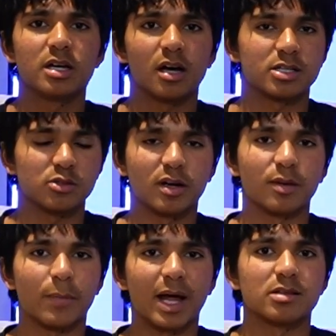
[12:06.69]
I still
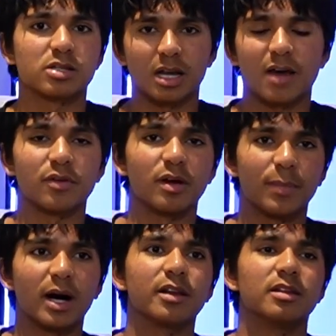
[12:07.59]
reckon Palace can have a
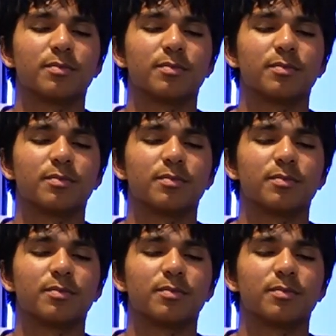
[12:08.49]
part of the